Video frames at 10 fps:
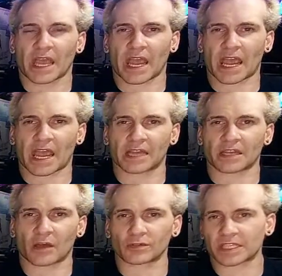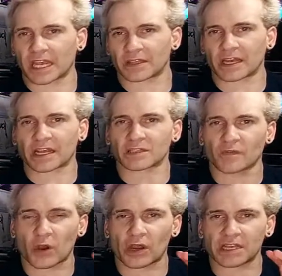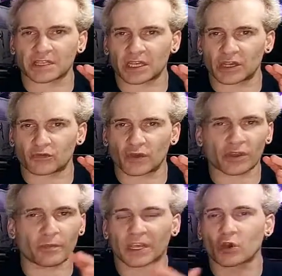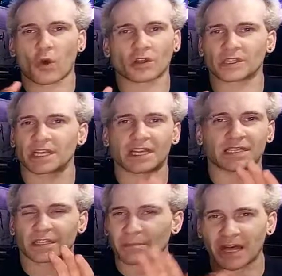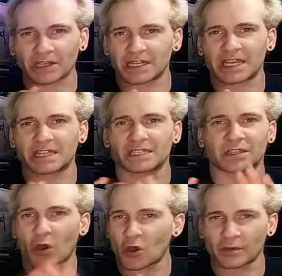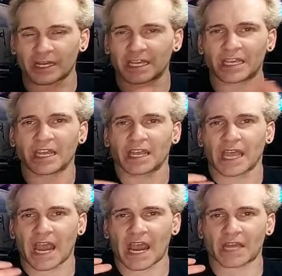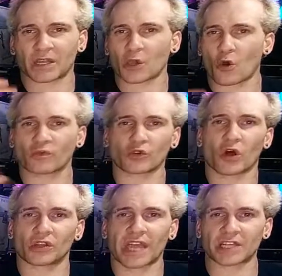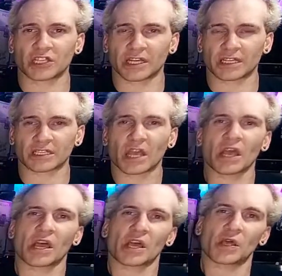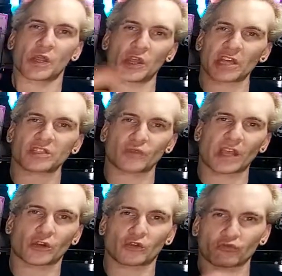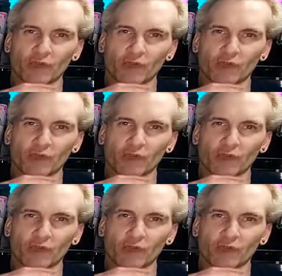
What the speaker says: And I will say that as far as the rhythmic qualities, the melodies, the harmony, and the overall catchiness, this record